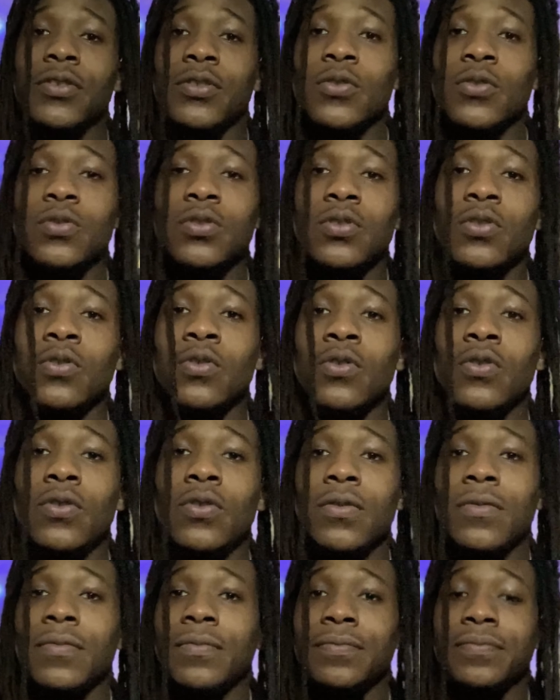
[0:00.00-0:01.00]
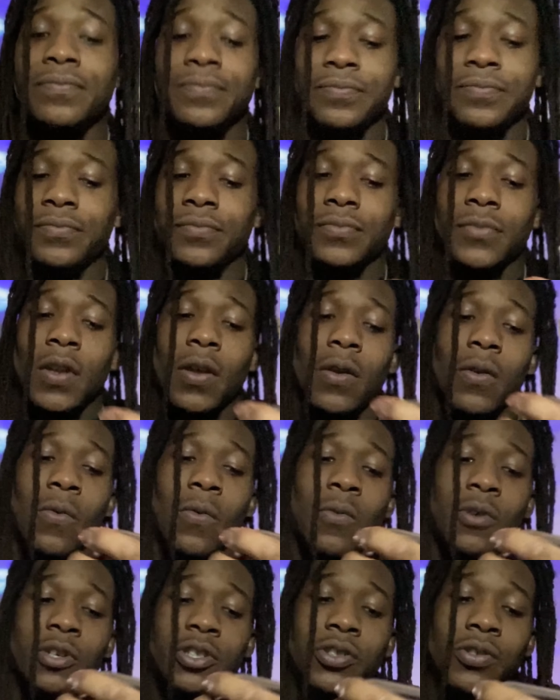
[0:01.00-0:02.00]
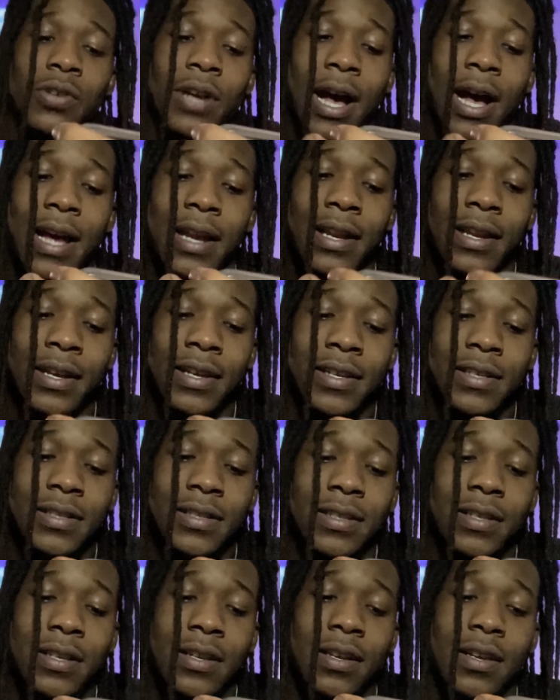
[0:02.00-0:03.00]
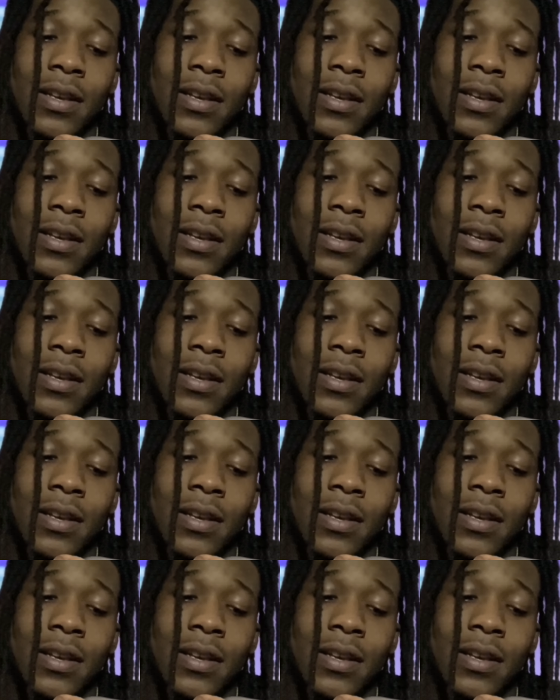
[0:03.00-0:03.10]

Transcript: YouTube. Once you got this,